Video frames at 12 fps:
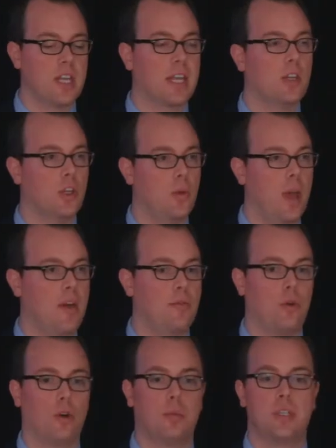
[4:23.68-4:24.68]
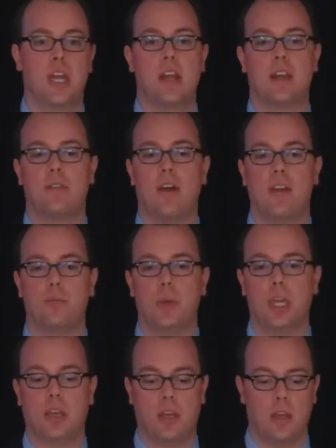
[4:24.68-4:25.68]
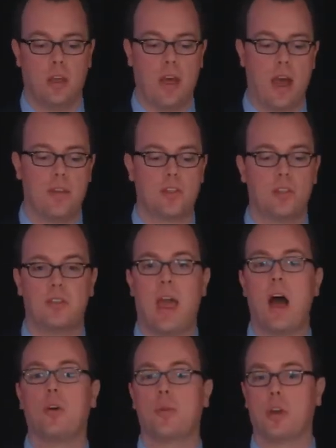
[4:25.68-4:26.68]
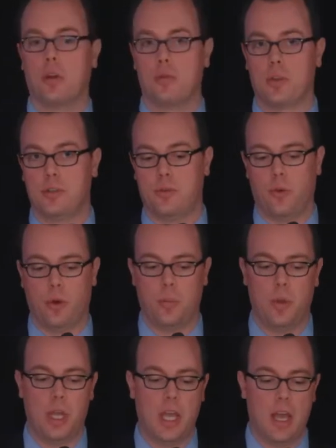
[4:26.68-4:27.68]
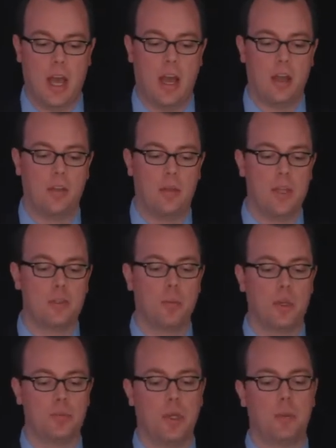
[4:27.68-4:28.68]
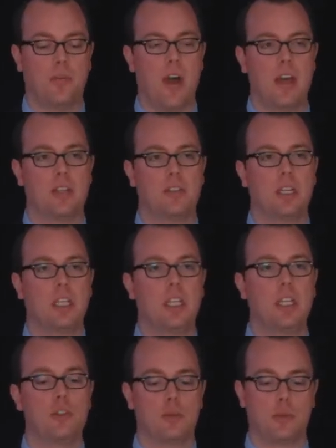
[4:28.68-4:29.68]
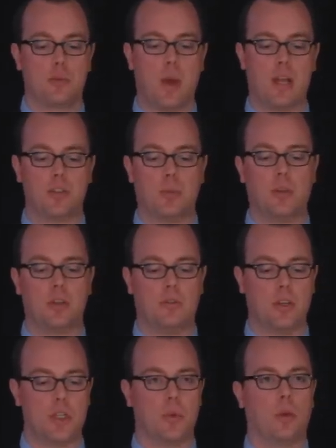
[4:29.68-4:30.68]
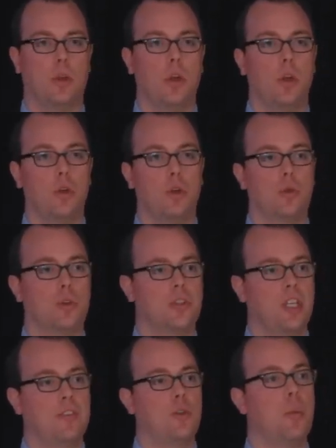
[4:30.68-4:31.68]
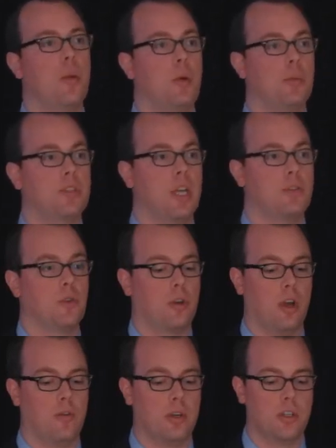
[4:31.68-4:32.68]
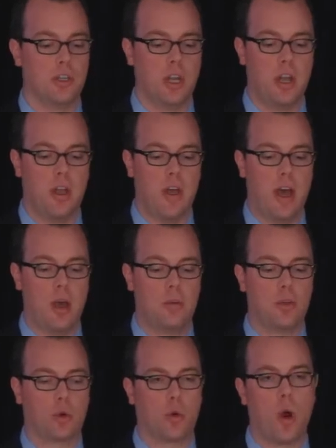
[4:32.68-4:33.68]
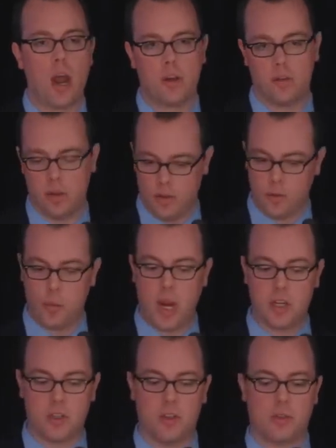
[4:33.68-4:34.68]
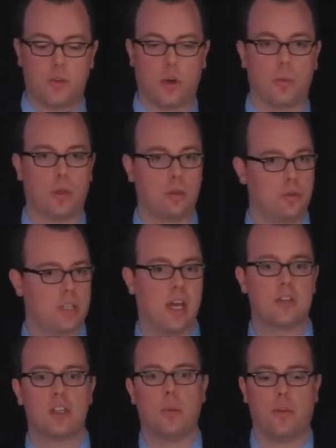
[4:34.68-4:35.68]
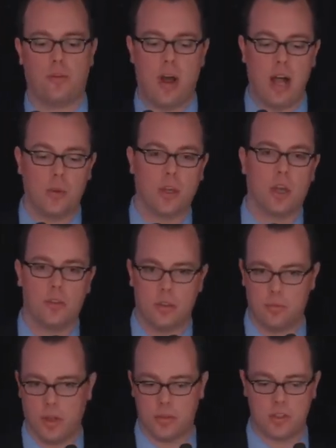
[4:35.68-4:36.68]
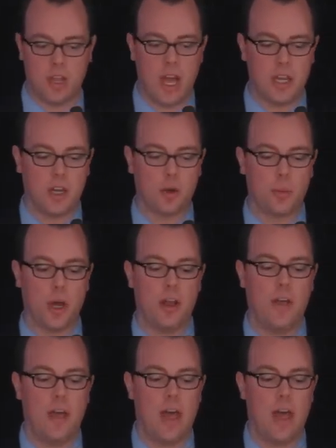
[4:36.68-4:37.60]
Second, you have Form 1095B. This is the health coverage form. This must be provided to each responsible individual who received the minimum essential coverage. And the required information on this form includes kind of some of the following on the slide here, but